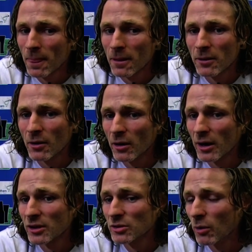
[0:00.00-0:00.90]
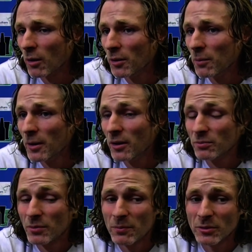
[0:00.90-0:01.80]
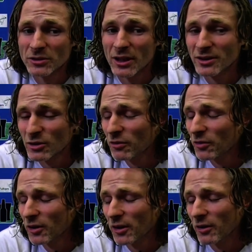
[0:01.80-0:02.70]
you know, a glass of wine with a meal, people say is good for you.